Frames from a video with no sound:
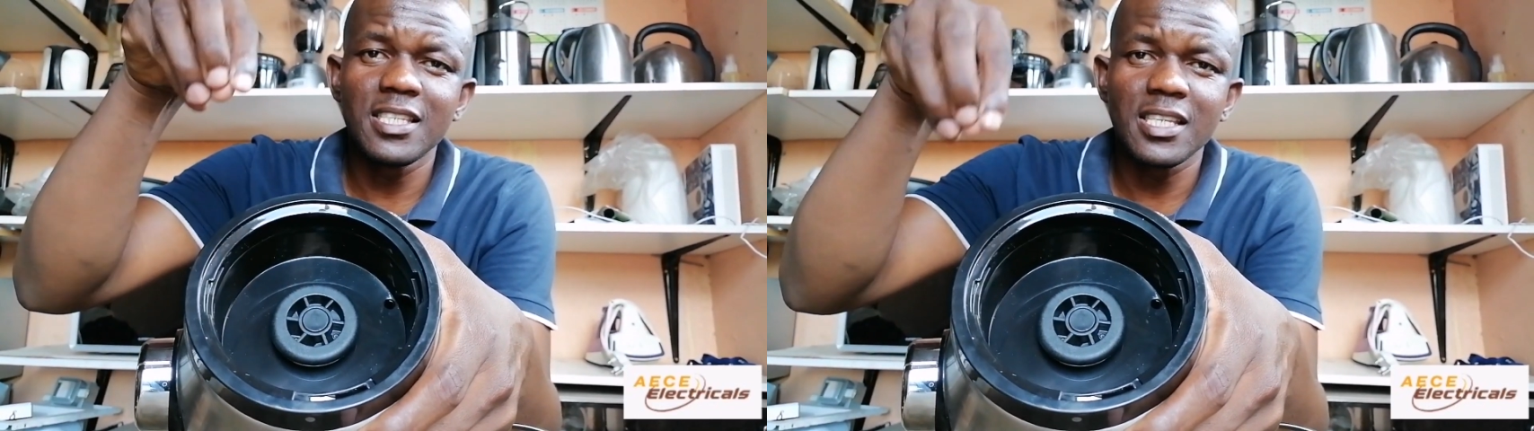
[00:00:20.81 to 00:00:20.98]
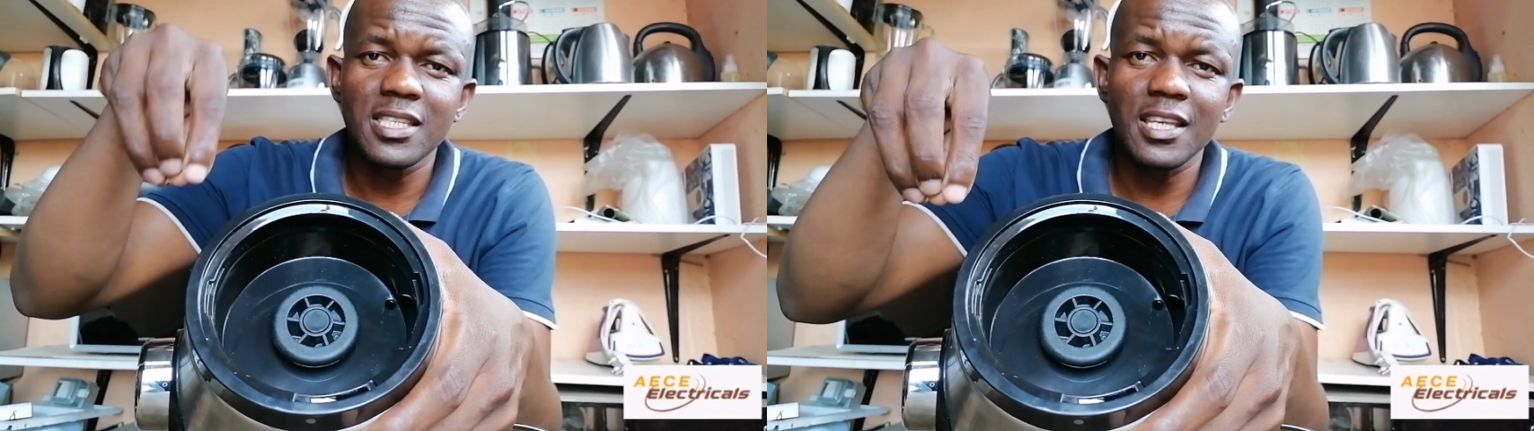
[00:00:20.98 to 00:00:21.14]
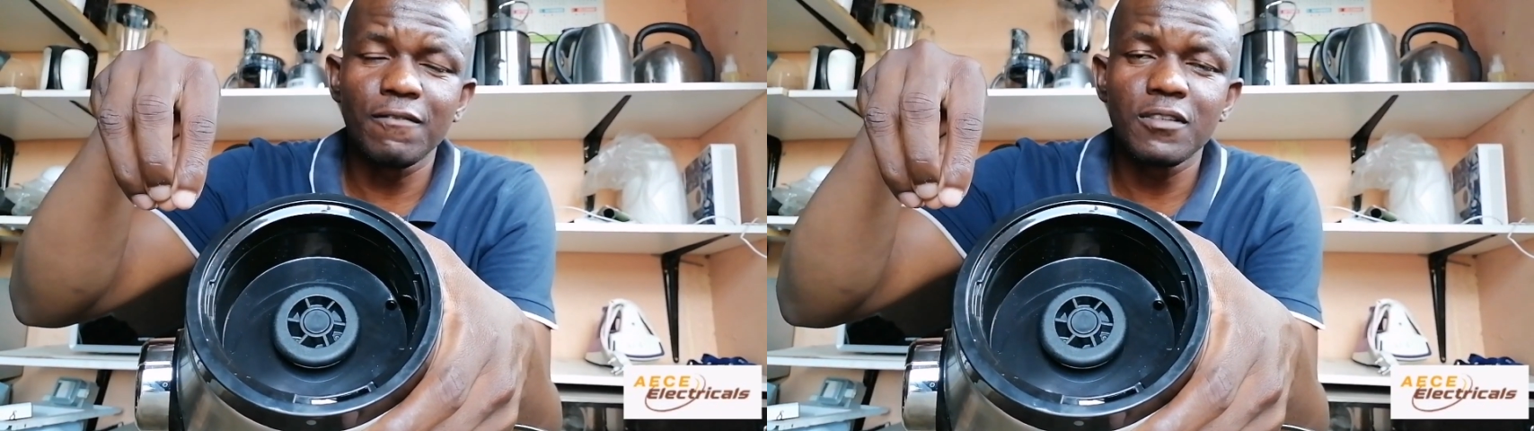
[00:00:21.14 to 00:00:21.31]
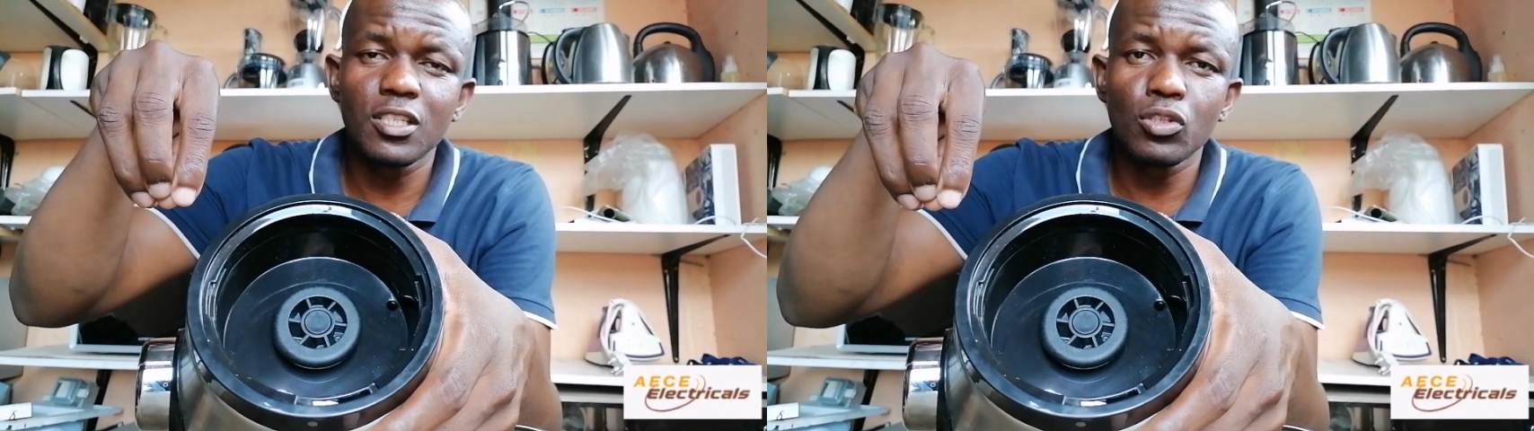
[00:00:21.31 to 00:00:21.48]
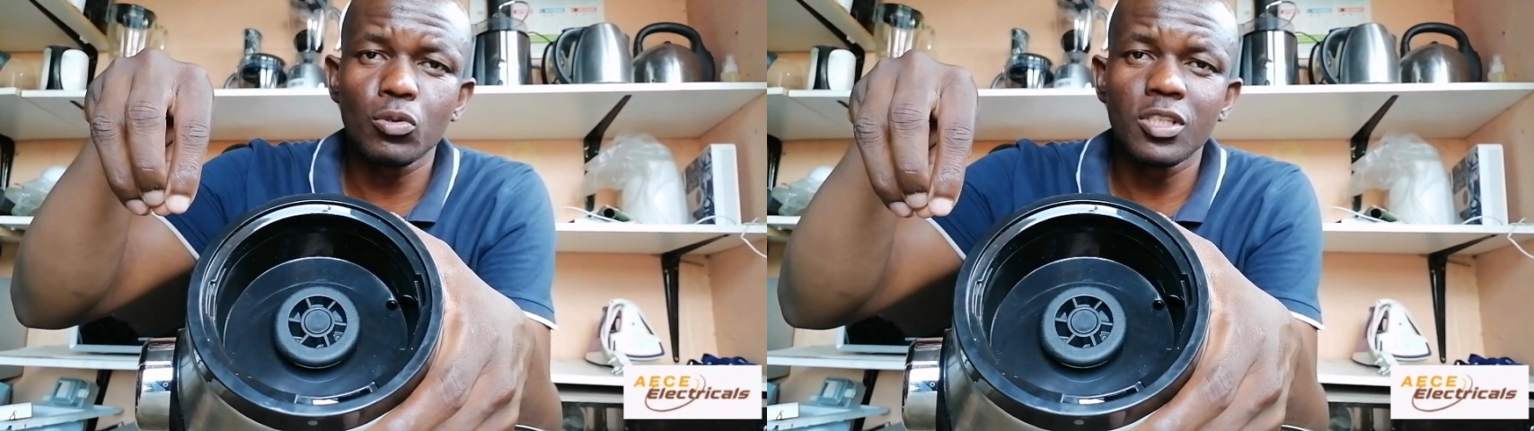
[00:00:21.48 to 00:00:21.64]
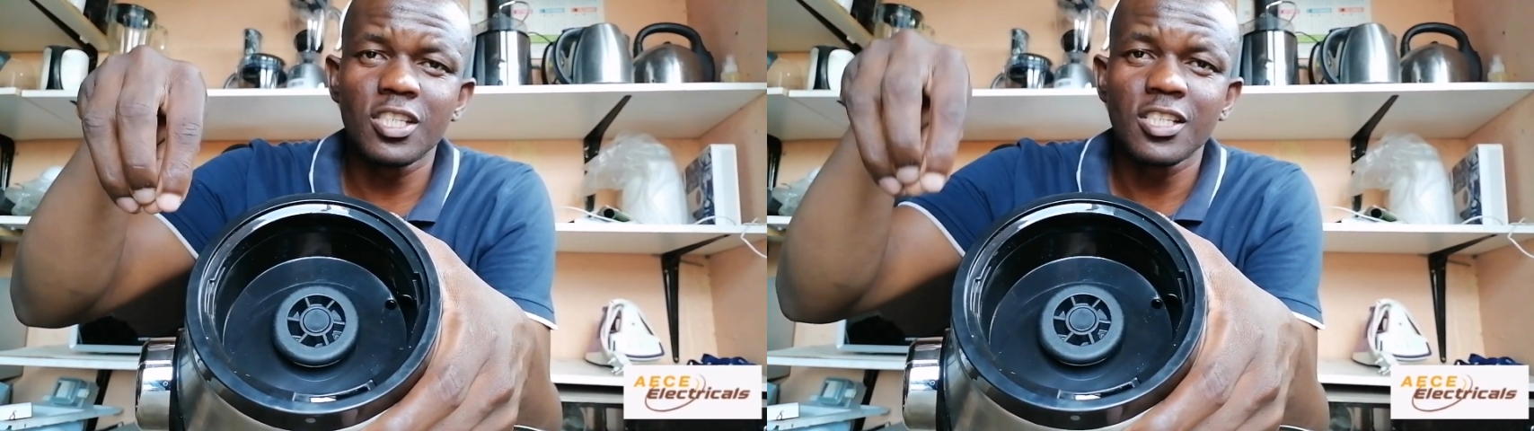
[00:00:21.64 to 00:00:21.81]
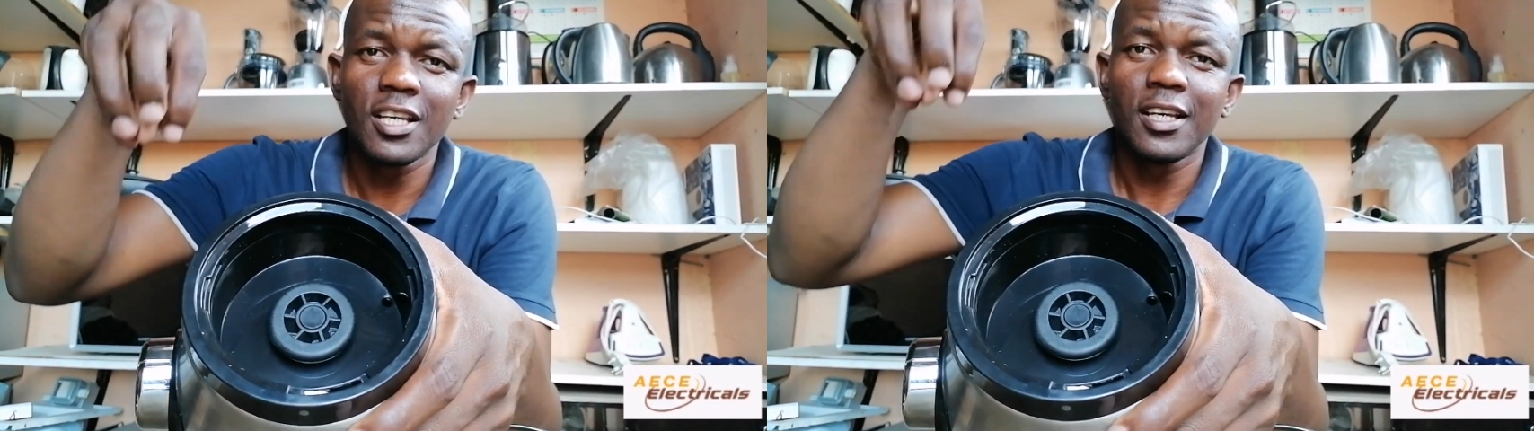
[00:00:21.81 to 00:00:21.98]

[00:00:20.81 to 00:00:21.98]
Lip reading: a safety switch